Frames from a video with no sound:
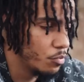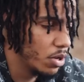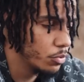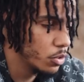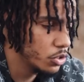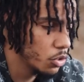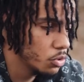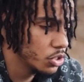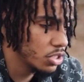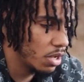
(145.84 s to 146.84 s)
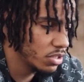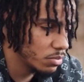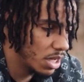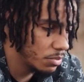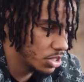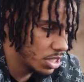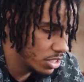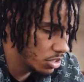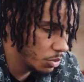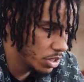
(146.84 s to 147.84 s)
When I'm doing shows and stuff, sometimes it's
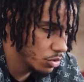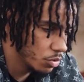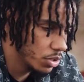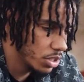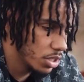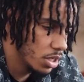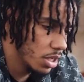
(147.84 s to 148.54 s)
nice to wear jewelry.